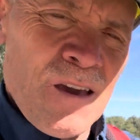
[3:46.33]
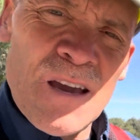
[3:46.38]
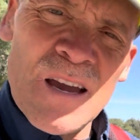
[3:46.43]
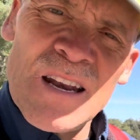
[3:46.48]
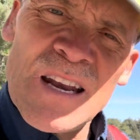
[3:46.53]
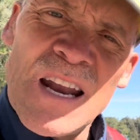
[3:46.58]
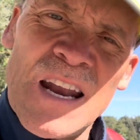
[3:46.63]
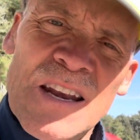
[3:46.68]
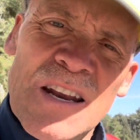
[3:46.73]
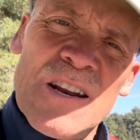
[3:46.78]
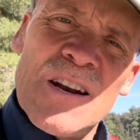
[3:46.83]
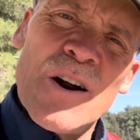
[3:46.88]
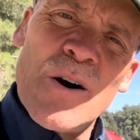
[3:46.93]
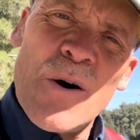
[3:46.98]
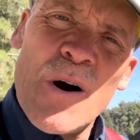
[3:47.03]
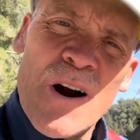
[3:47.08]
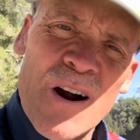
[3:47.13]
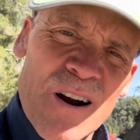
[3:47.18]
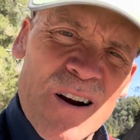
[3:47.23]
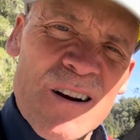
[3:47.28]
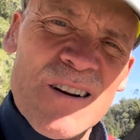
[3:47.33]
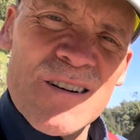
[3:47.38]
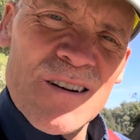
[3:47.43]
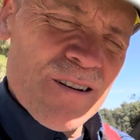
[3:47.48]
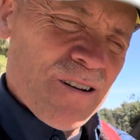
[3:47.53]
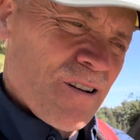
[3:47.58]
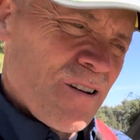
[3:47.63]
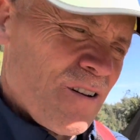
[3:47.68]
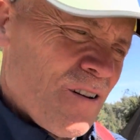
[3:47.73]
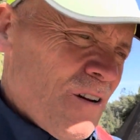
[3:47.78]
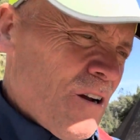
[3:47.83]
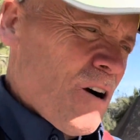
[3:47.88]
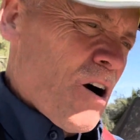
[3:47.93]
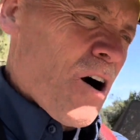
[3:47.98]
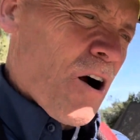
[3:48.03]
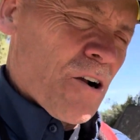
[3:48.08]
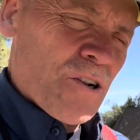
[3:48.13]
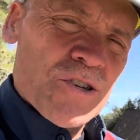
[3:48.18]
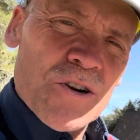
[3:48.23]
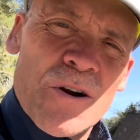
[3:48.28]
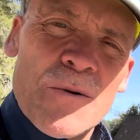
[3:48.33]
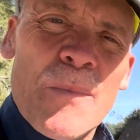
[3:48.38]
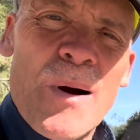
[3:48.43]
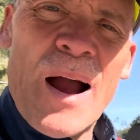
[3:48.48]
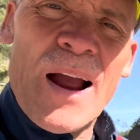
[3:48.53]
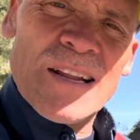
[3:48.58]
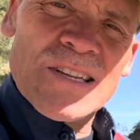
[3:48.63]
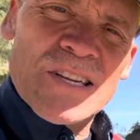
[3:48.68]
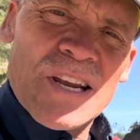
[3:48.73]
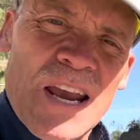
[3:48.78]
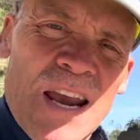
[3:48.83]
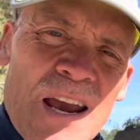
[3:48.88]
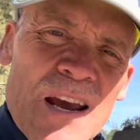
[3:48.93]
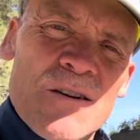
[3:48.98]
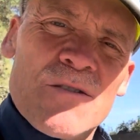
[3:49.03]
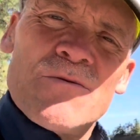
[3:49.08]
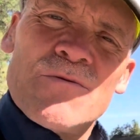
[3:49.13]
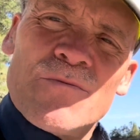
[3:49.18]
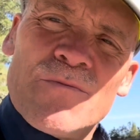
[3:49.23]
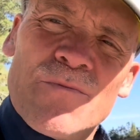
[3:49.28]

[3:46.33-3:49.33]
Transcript: And then, you know, our hearts, our minds can't